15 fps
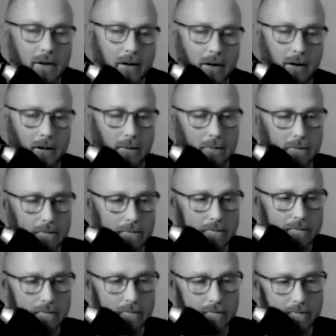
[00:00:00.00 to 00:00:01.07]

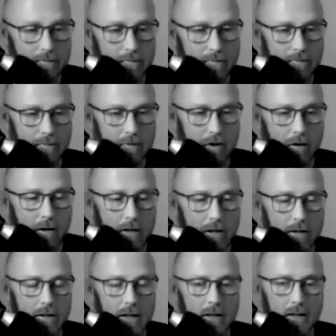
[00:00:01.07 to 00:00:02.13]
So
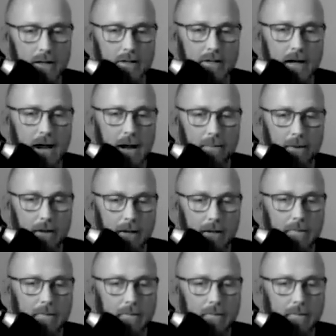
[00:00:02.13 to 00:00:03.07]
it's happening.